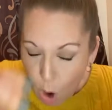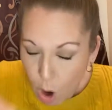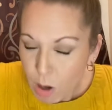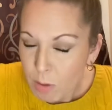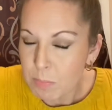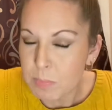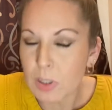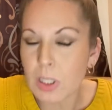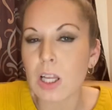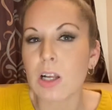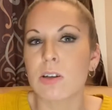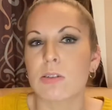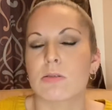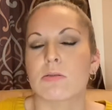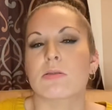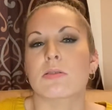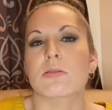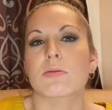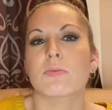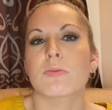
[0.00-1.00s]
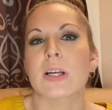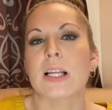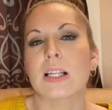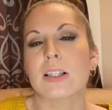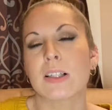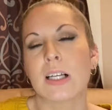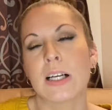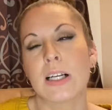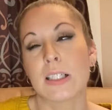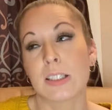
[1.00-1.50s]
blows.
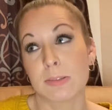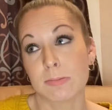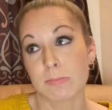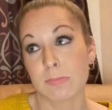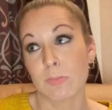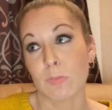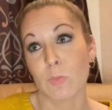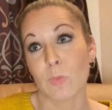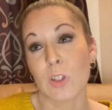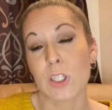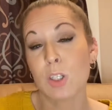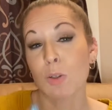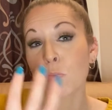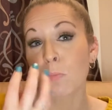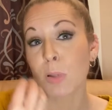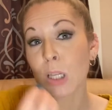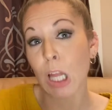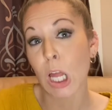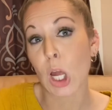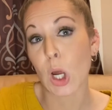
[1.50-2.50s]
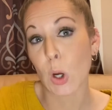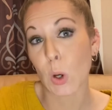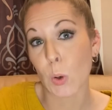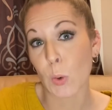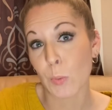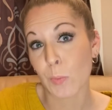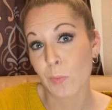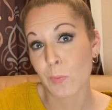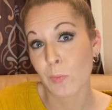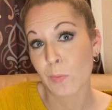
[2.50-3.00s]
Well, when you
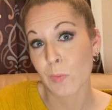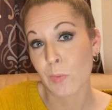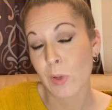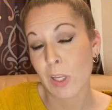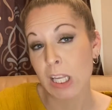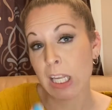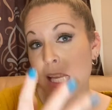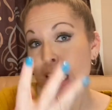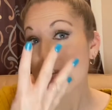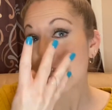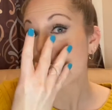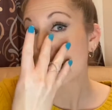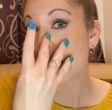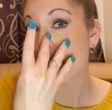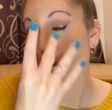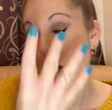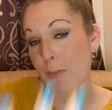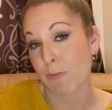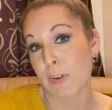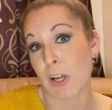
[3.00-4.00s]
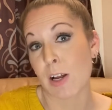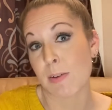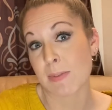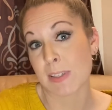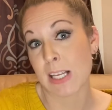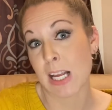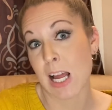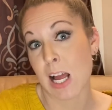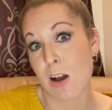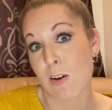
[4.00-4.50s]
blow, stuff comes
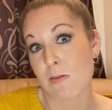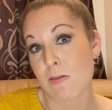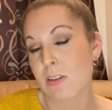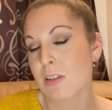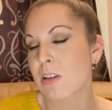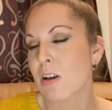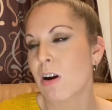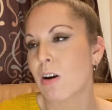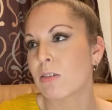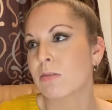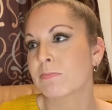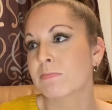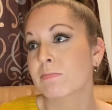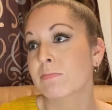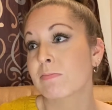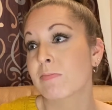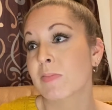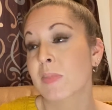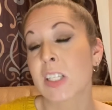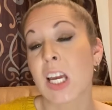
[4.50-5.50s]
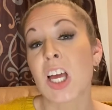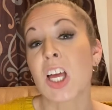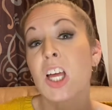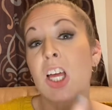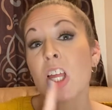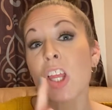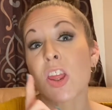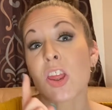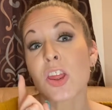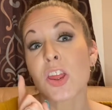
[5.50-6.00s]
out. So
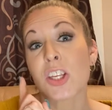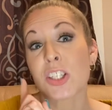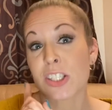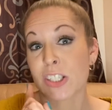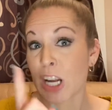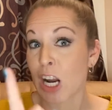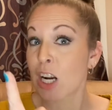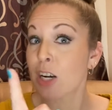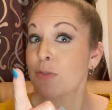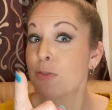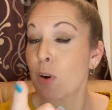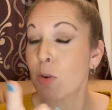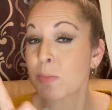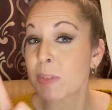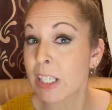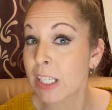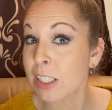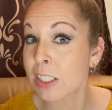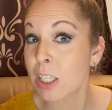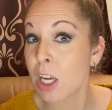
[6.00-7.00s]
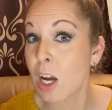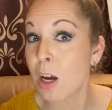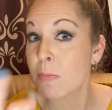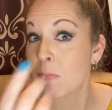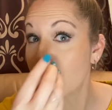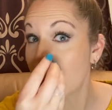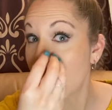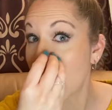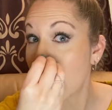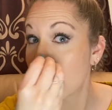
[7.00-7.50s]
the styrofoam did
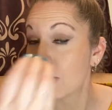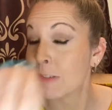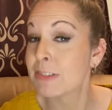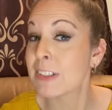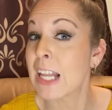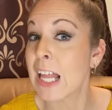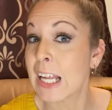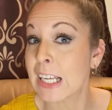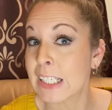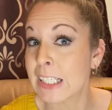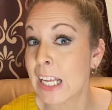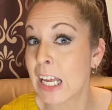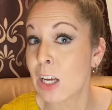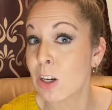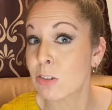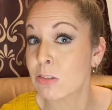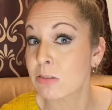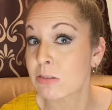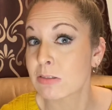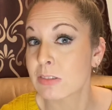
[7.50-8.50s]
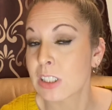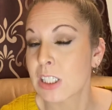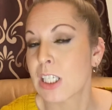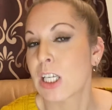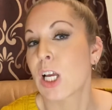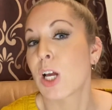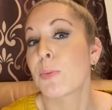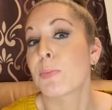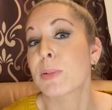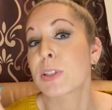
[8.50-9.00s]
come flying out,
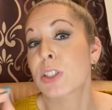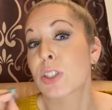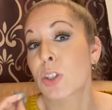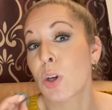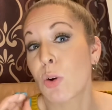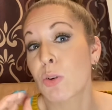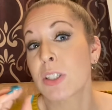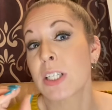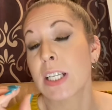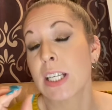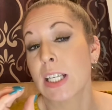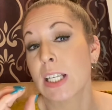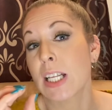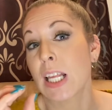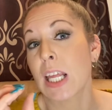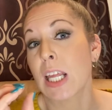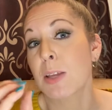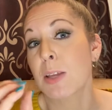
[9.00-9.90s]
but so did a